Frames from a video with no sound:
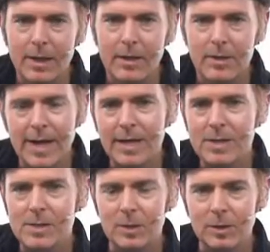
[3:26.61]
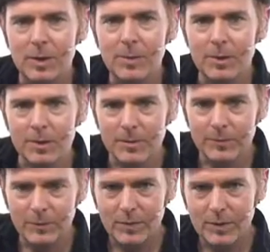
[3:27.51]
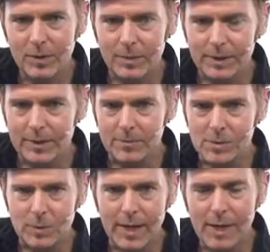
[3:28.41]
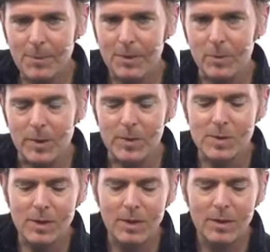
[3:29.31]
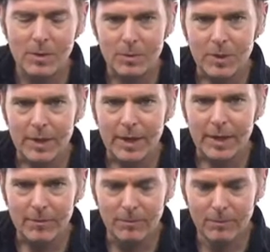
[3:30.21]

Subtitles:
That is the limiter coming in. So what happened was, I'll do it again.